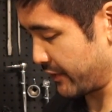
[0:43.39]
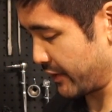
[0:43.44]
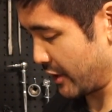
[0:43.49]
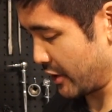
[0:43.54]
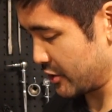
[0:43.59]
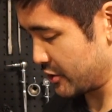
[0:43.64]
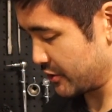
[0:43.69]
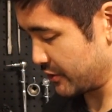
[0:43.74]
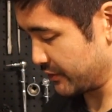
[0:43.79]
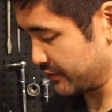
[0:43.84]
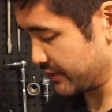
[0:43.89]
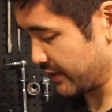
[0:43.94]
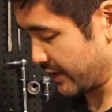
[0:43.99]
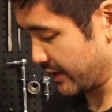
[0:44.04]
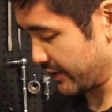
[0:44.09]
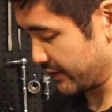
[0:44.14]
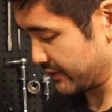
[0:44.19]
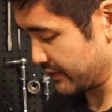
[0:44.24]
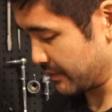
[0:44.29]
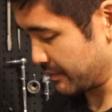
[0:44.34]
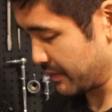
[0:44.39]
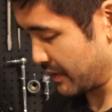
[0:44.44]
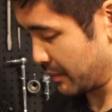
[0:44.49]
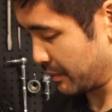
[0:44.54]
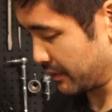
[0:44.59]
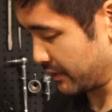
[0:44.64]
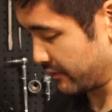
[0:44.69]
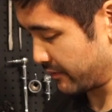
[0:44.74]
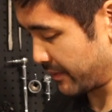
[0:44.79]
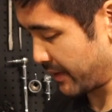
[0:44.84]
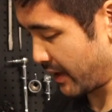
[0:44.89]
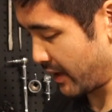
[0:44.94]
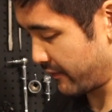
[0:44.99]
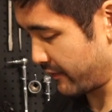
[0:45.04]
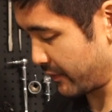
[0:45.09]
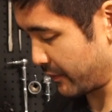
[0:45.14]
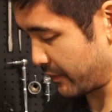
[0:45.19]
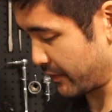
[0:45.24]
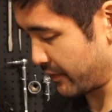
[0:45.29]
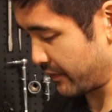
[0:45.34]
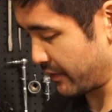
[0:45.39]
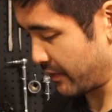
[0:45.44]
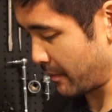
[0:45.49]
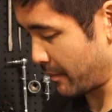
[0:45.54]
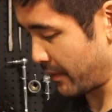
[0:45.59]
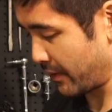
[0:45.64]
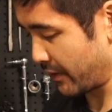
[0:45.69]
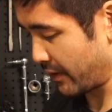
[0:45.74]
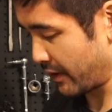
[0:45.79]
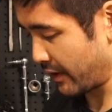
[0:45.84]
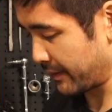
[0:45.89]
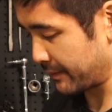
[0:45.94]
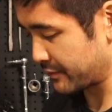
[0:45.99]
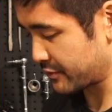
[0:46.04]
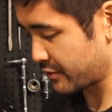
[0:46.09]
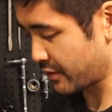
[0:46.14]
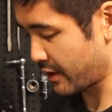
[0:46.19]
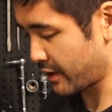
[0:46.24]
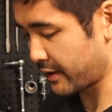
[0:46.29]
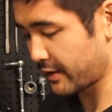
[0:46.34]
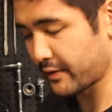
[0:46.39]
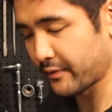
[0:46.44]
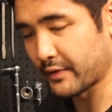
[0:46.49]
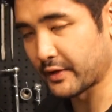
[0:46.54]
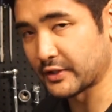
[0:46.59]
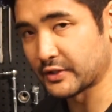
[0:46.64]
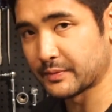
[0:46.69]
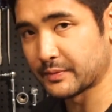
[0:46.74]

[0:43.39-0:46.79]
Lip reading: the issues that some people have been having with them, but I'm trying the